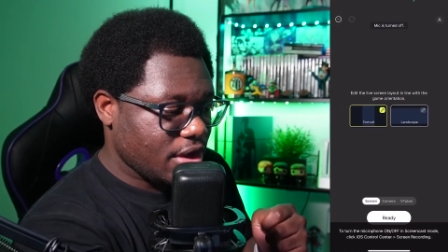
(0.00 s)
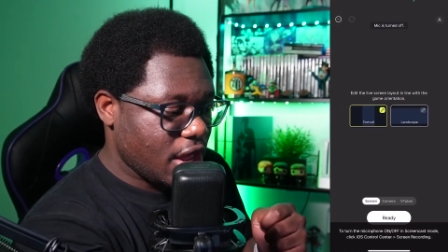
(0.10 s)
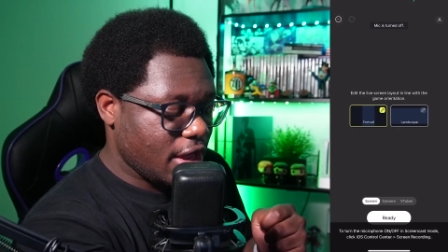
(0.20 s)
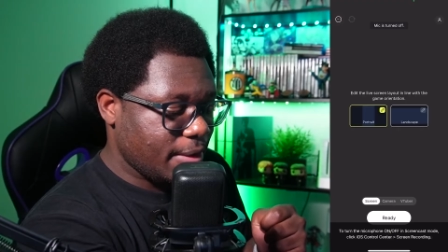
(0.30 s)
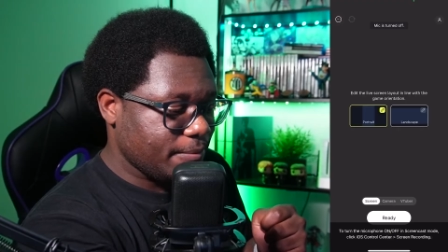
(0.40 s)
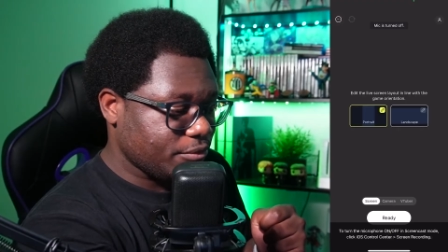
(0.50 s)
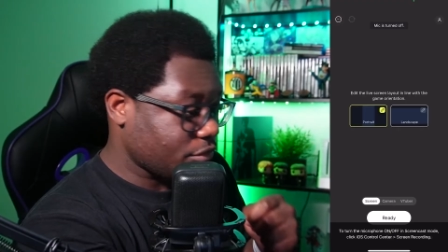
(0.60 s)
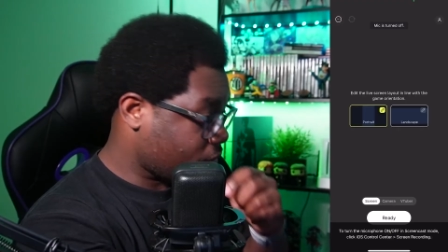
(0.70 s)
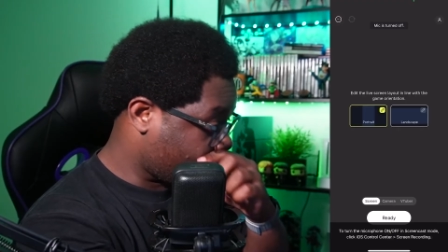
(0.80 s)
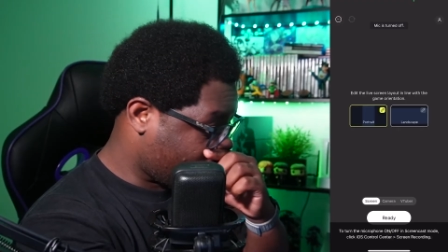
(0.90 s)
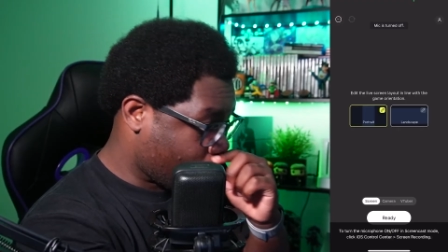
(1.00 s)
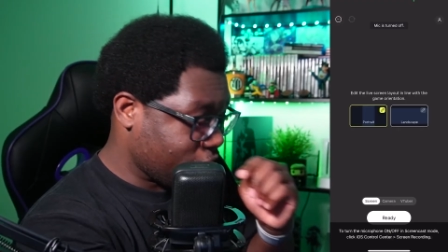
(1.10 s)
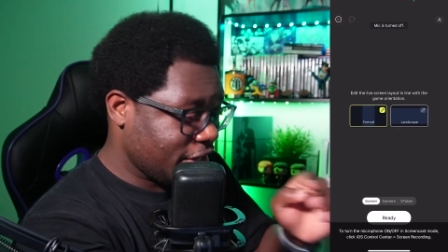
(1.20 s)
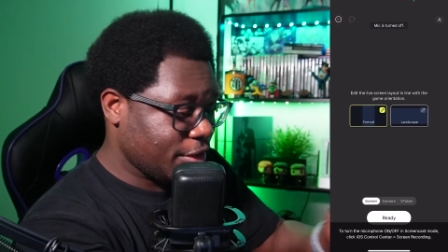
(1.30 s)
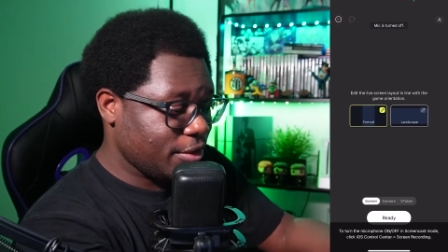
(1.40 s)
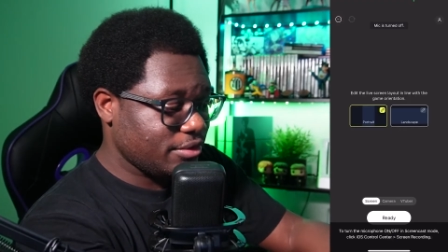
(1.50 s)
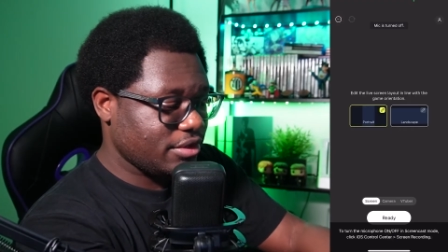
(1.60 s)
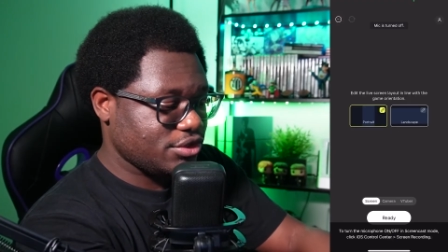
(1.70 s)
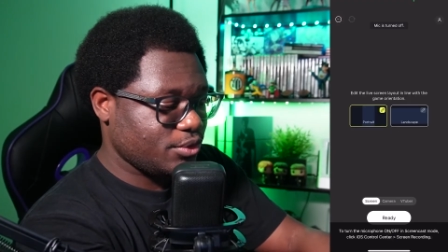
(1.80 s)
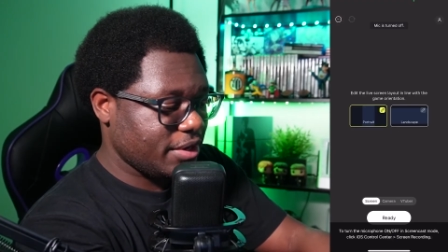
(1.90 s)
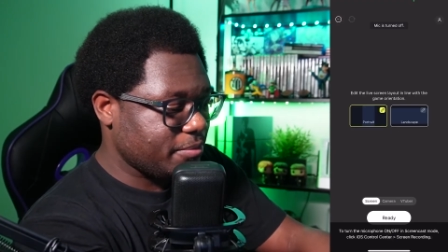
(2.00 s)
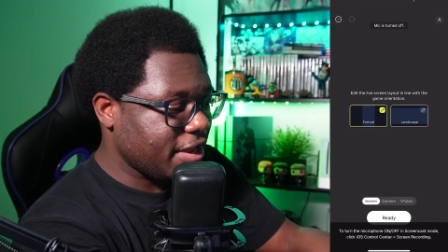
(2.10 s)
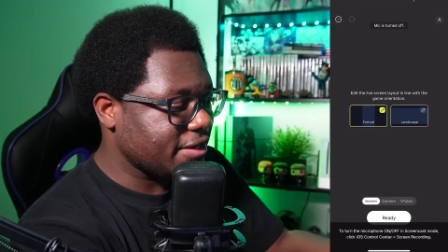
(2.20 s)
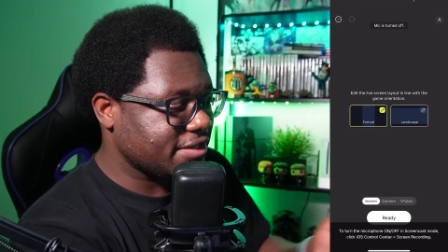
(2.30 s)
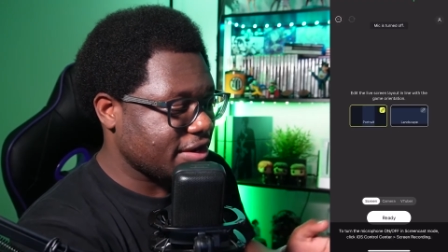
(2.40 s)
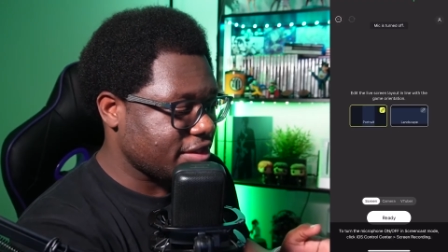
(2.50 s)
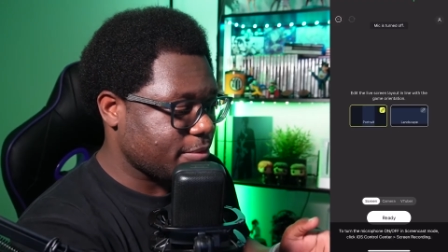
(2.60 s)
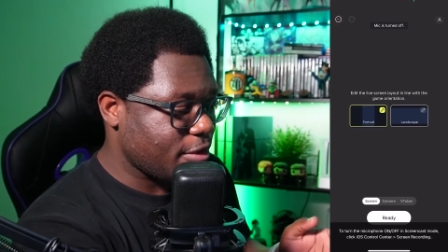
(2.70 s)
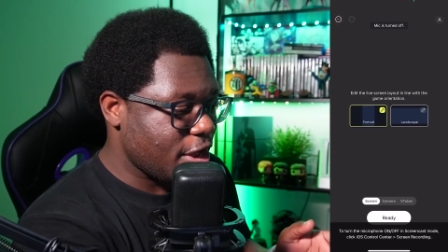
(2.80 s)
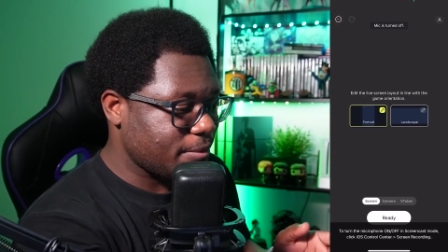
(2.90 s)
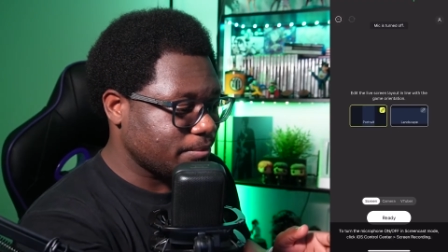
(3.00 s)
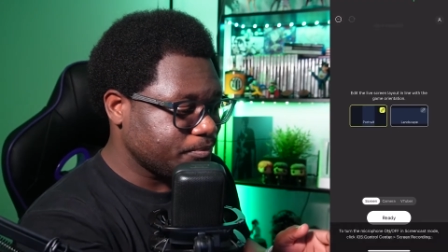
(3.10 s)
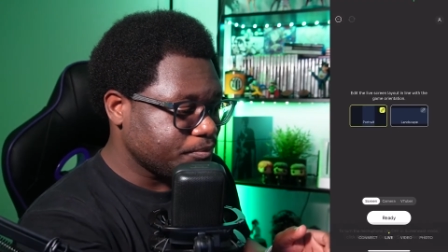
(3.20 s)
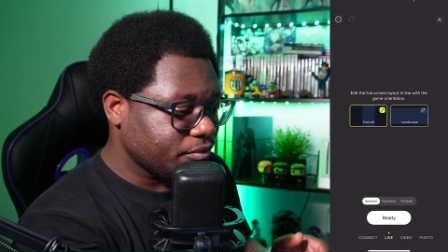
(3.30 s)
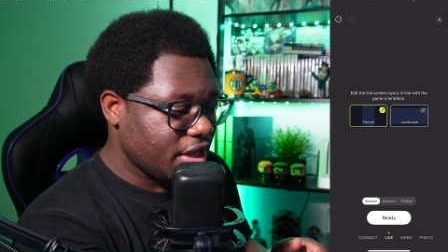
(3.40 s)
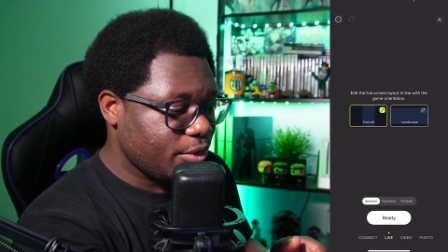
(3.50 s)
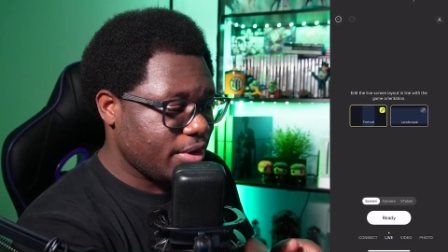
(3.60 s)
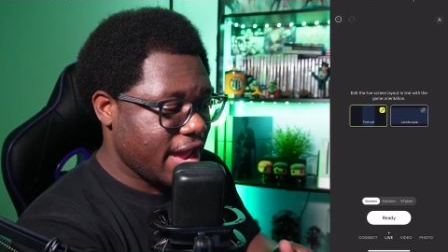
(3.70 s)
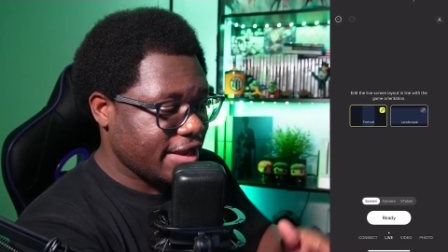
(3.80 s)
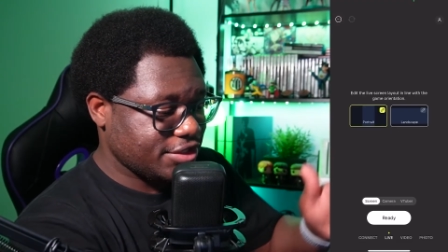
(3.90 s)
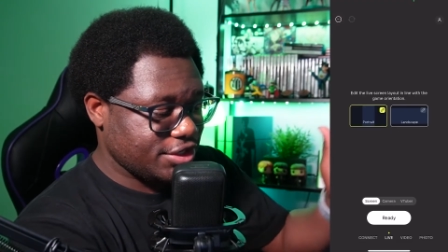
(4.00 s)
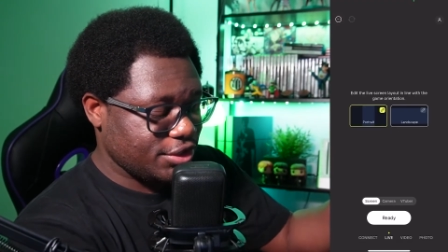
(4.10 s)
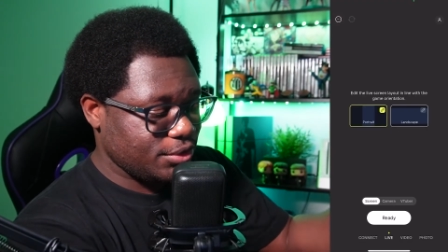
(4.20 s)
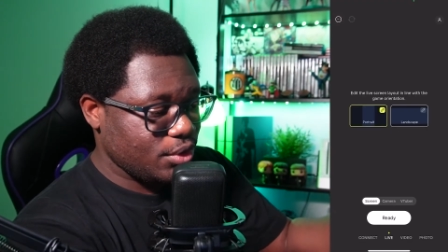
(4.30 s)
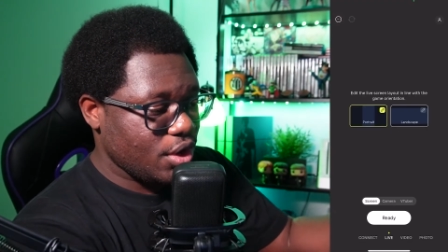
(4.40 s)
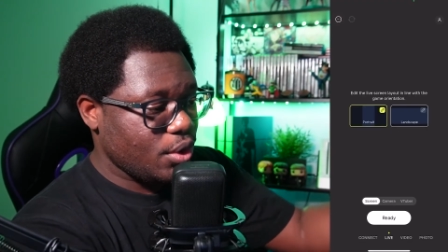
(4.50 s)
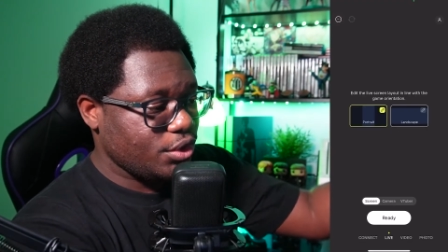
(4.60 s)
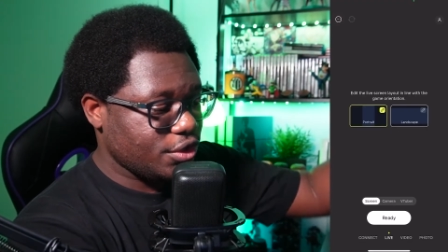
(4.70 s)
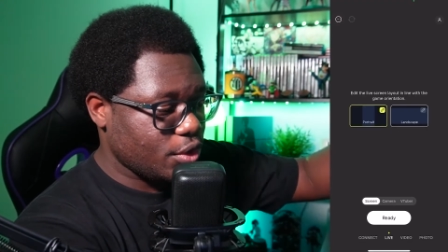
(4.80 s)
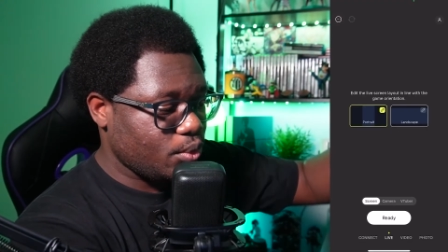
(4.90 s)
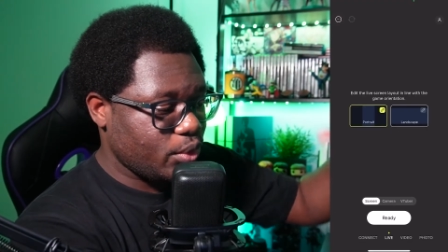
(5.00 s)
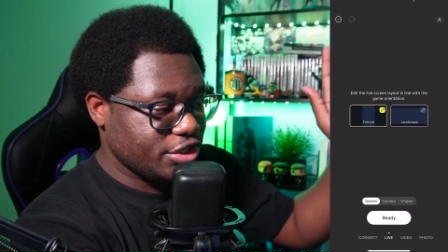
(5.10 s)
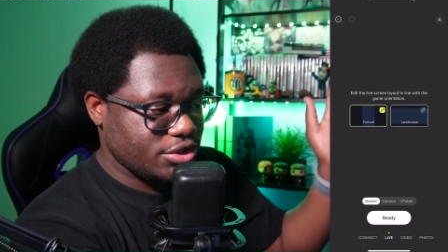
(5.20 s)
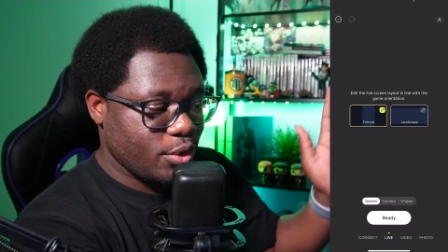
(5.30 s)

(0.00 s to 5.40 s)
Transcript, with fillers: um, record here, the screen button down at the bottom. And it will ask you, you know, which